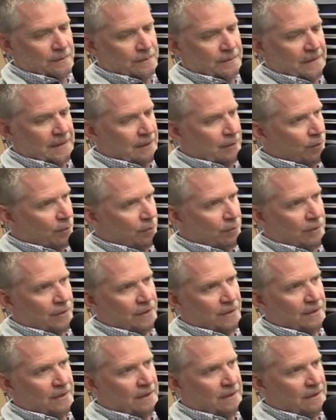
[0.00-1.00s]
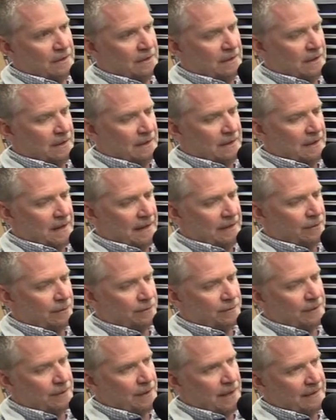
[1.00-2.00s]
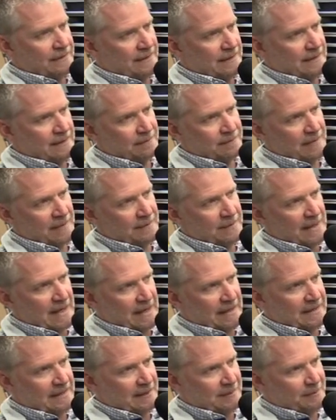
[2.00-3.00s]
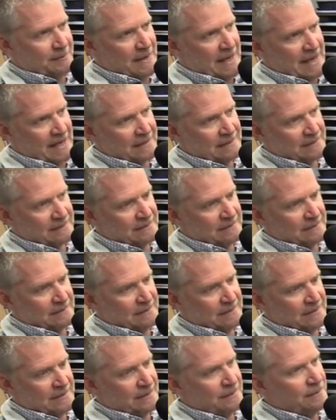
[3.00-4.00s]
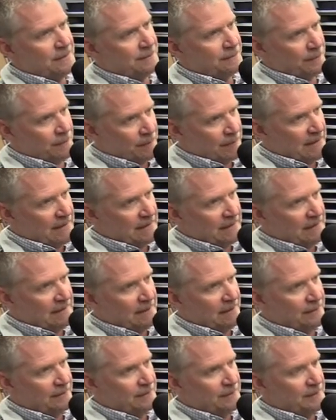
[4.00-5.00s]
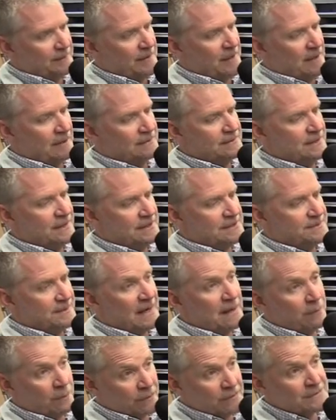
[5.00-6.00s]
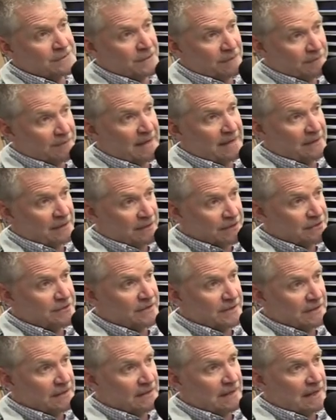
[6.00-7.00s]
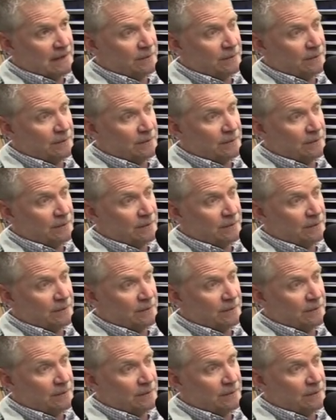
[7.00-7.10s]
Being older, and I don't. I think maybe I can impact in a different way other than politics. But I want to serve my country.